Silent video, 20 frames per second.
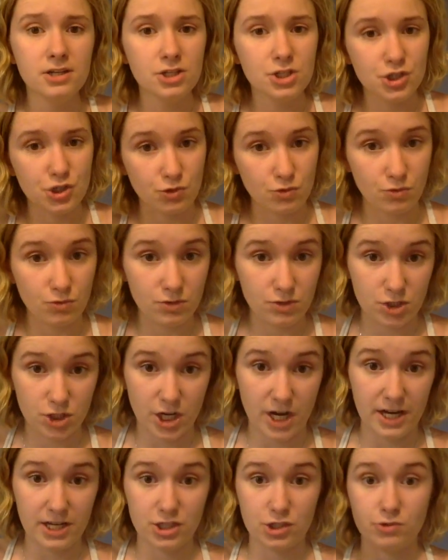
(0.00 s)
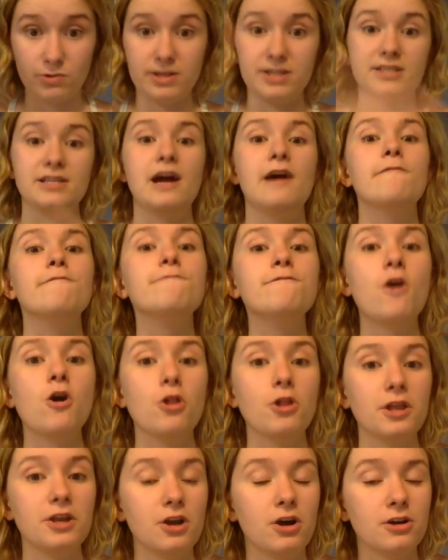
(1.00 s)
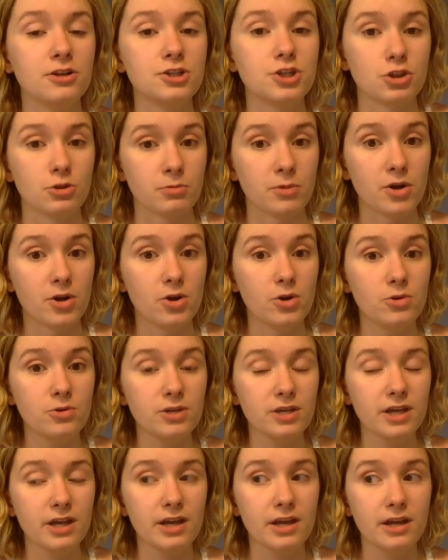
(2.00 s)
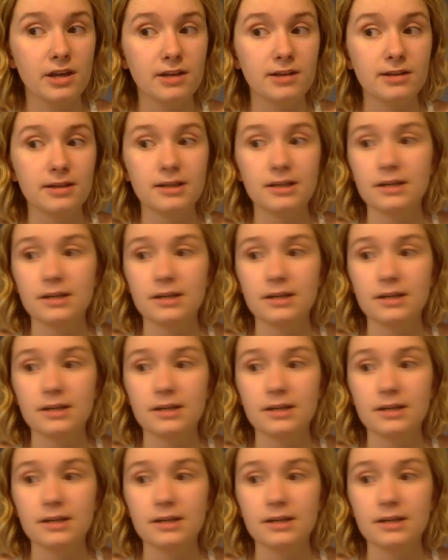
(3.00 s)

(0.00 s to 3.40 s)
tr- giant trees have fallen onto the road and